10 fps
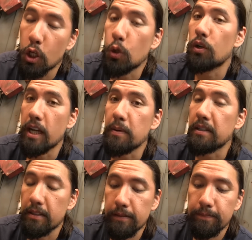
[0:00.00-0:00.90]
You name
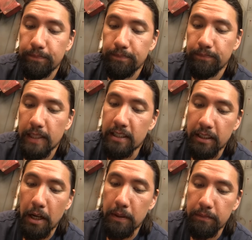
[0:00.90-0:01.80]
it.
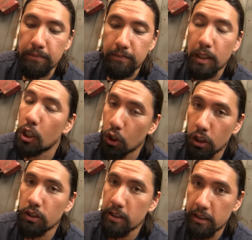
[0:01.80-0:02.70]
It's coming.
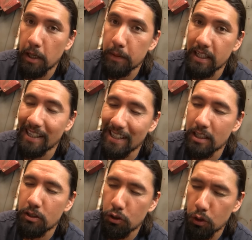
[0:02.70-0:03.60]
Nurgle is coming in
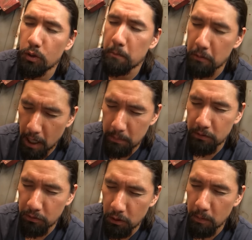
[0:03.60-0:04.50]
its true and
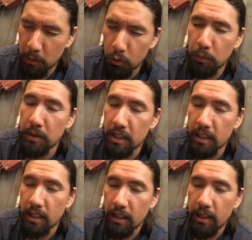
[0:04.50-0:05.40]
proper form. It will be